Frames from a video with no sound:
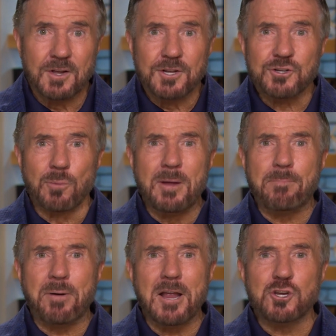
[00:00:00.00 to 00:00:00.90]
So be
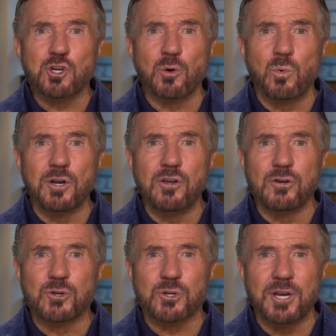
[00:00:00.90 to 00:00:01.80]
patient when
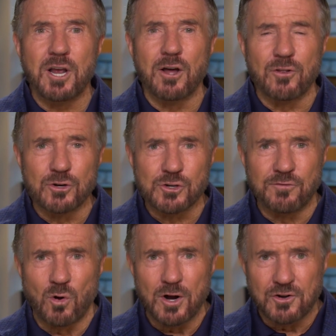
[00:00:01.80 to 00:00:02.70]
you see others
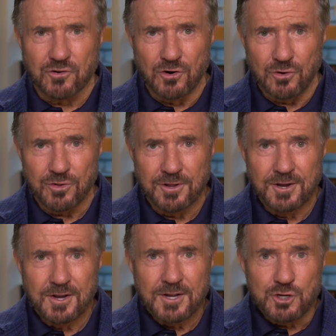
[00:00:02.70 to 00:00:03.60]
avoid truth.
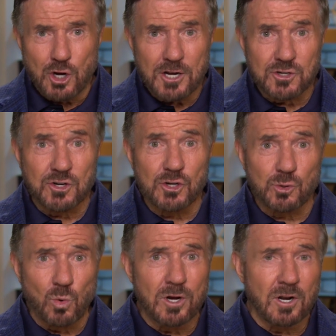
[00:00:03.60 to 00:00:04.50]
Justice
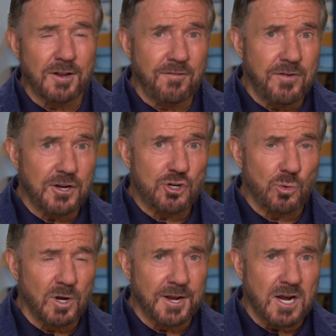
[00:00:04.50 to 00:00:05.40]
will
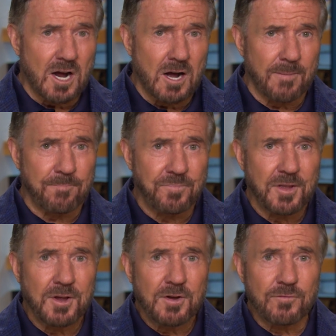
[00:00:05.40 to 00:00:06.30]
eventually come,
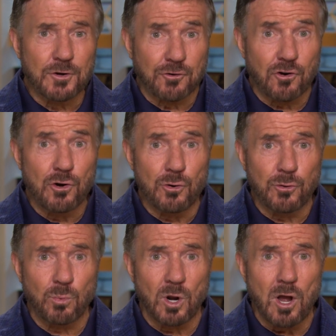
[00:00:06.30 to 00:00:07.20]
for
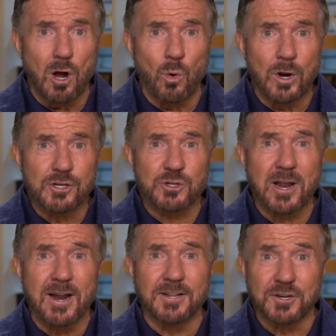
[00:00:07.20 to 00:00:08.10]
truth will always
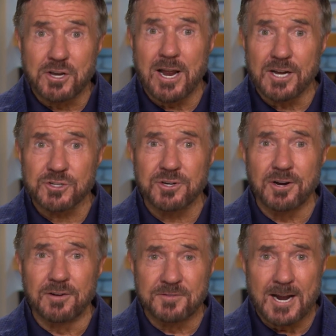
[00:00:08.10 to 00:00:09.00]
stand the test
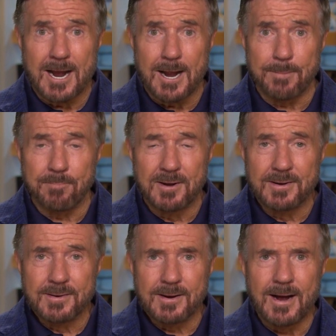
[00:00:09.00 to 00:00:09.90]
of time.
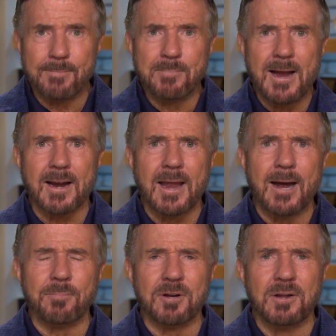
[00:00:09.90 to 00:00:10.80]
I'm Mac
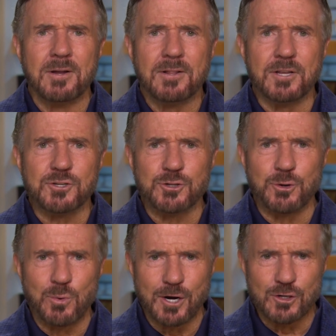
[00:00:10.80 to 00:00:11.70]
Hammond. This is the
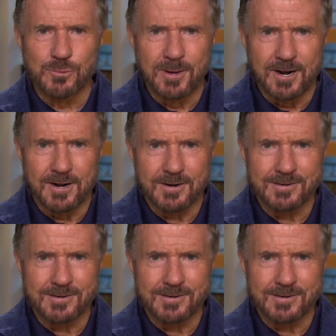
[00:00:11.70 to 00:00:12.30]
Winner's Minute.